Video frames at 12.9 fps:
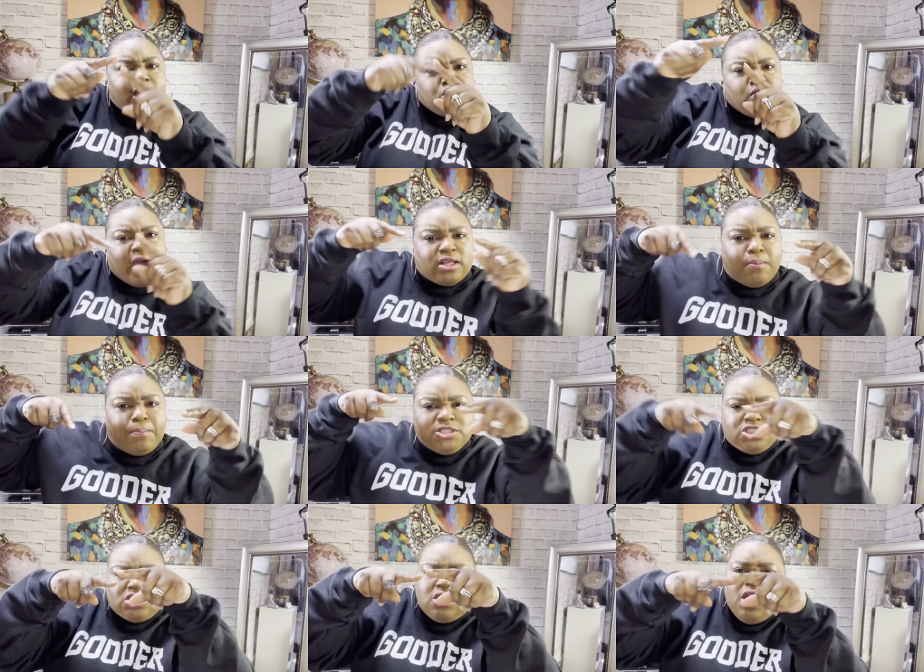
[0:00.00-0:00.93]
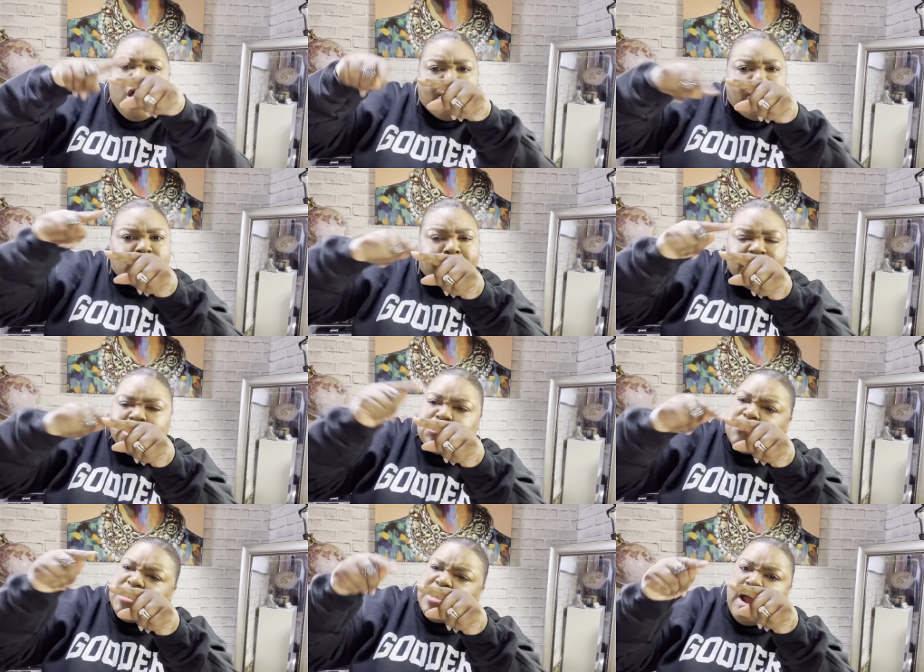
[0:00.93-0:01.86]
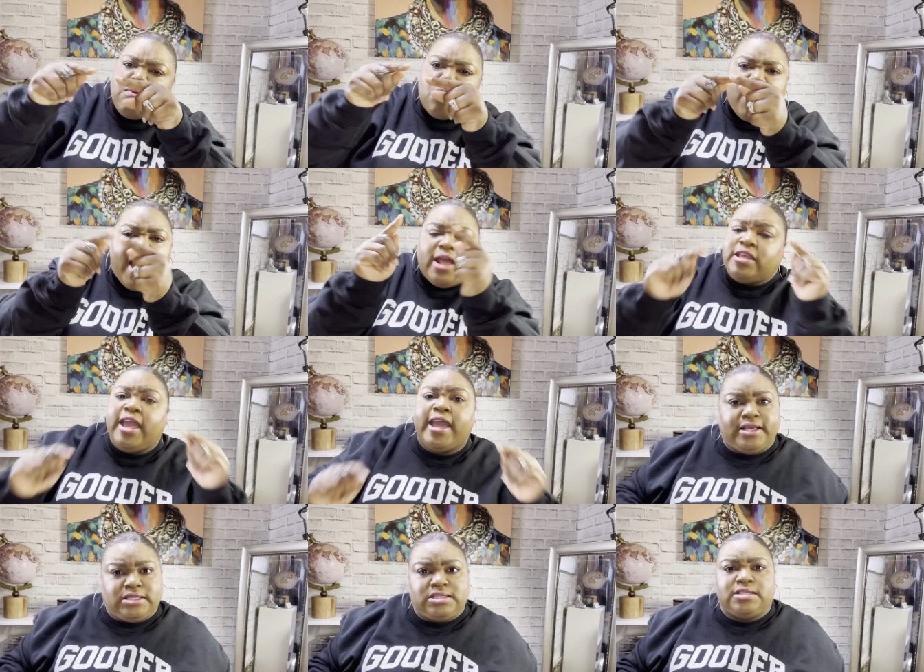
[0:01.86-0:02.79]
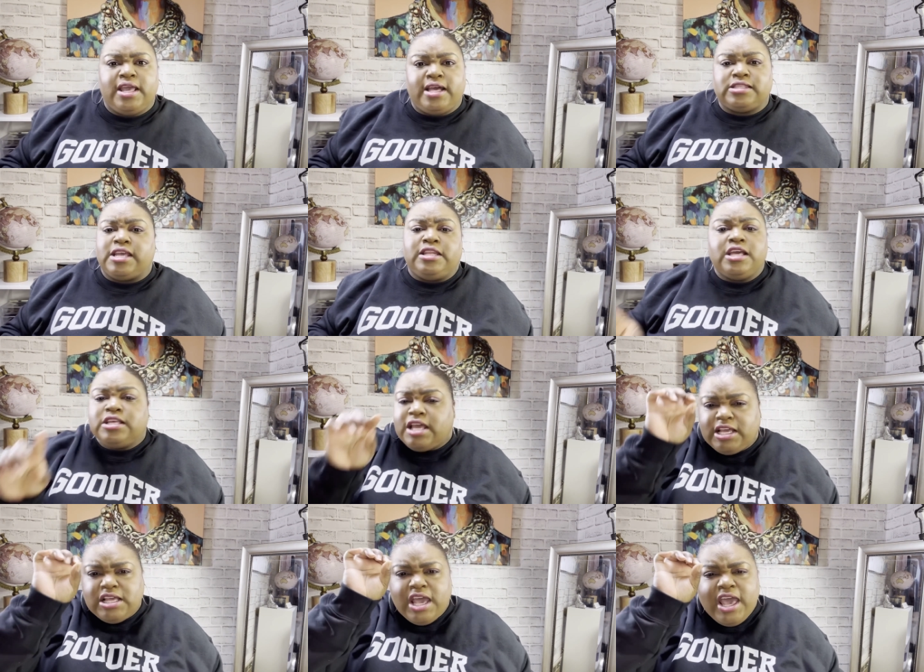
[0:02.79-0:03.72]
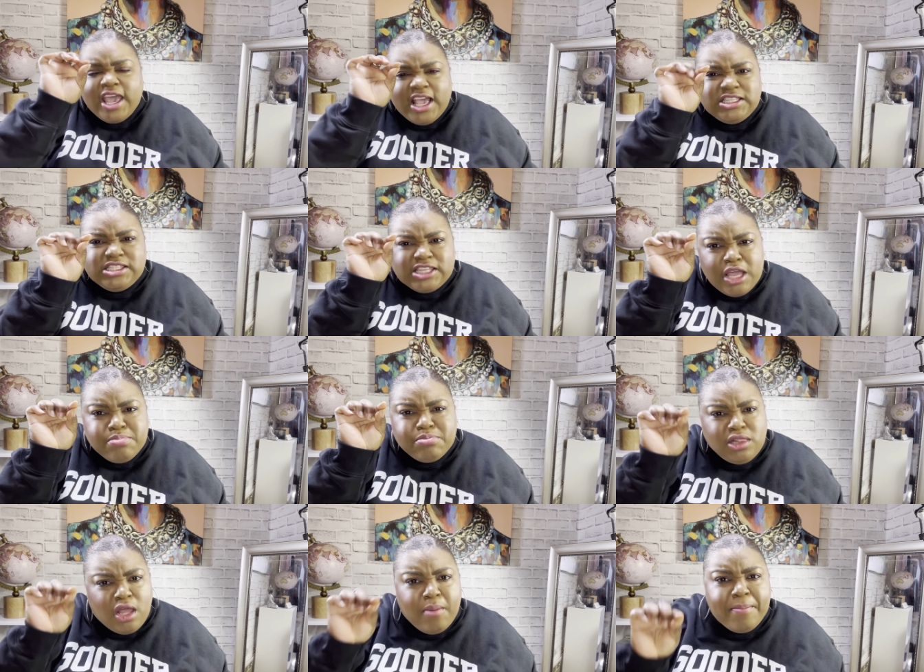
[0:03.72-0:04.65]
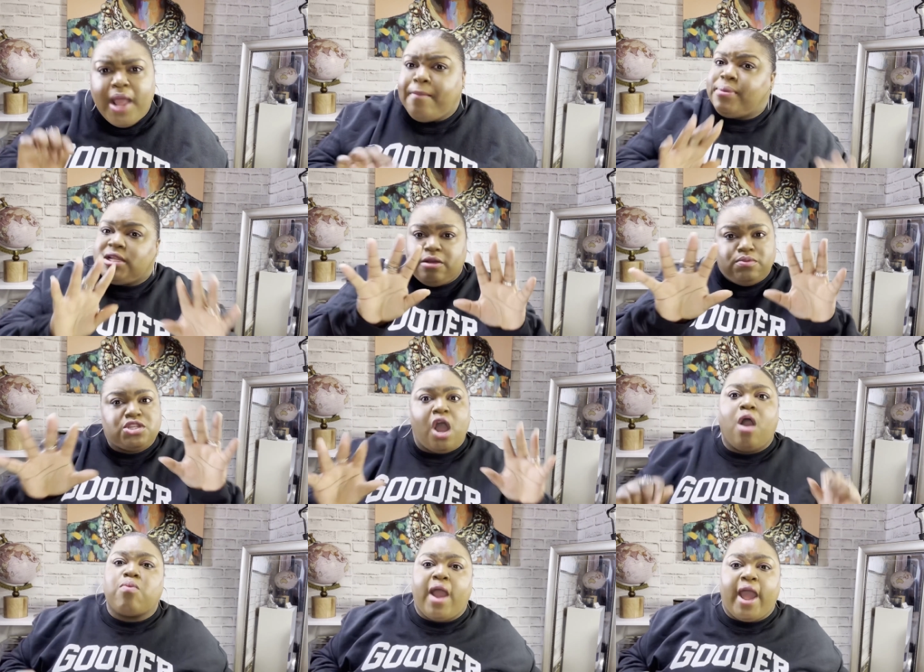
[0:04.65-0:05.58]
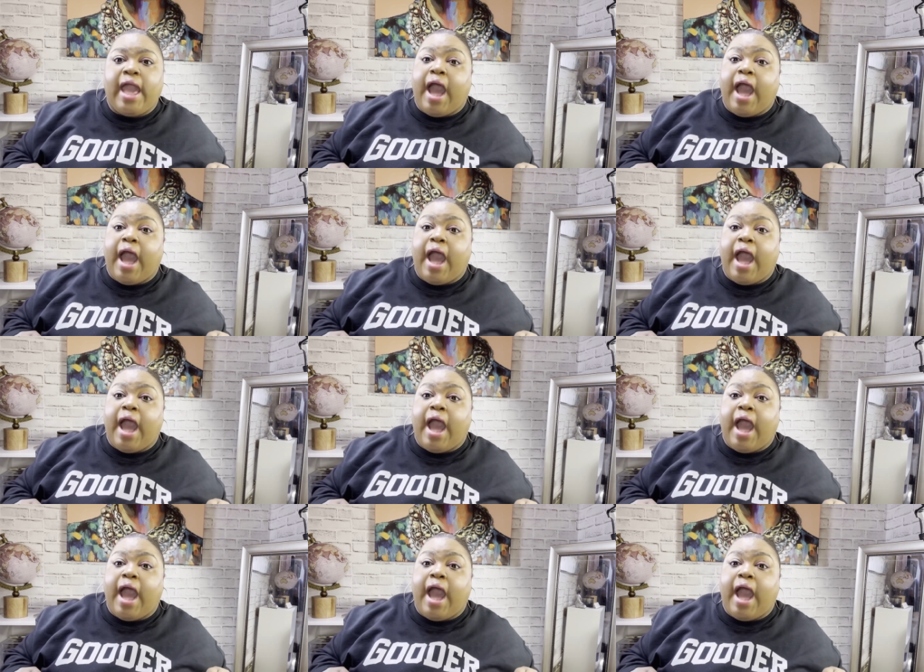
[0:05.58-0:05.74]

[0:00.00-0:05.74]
You gotta put your put the pencil in. I rewind yes yes and it it it skipped a little bit, but it was all right.